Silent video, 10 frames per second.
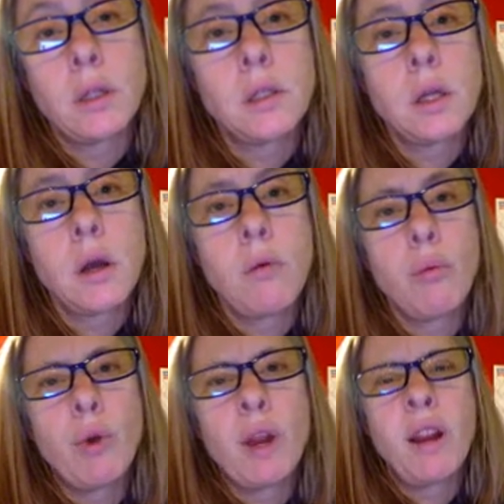And so
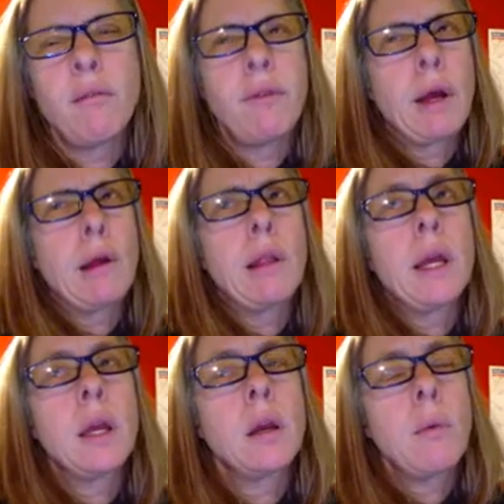Britain felt
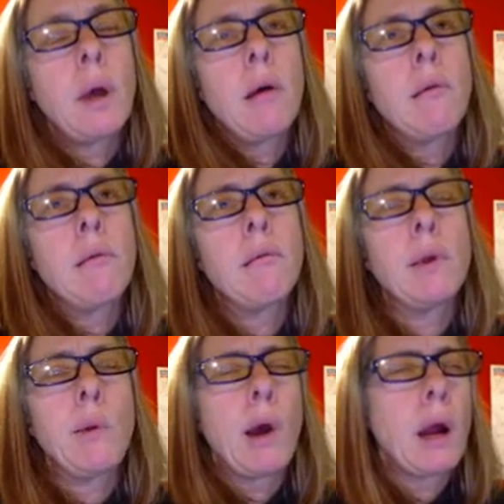like, well,
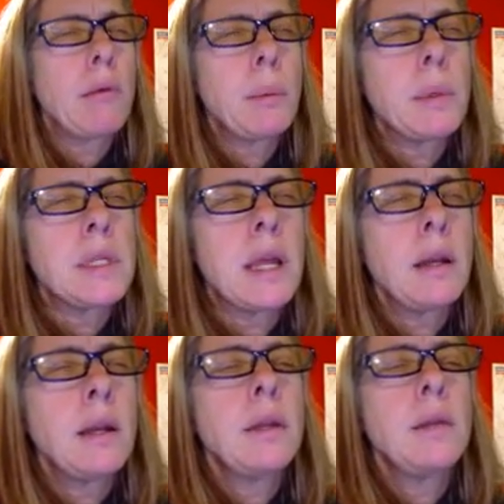you are
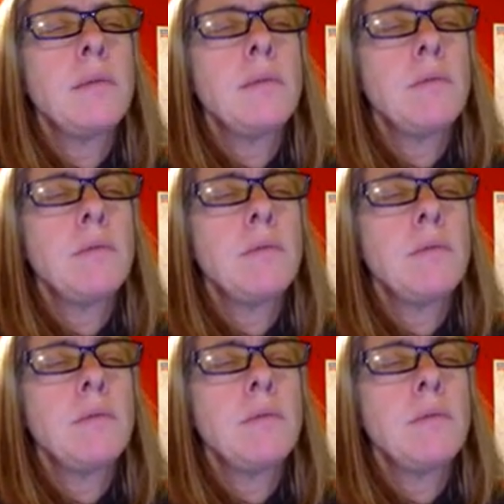represented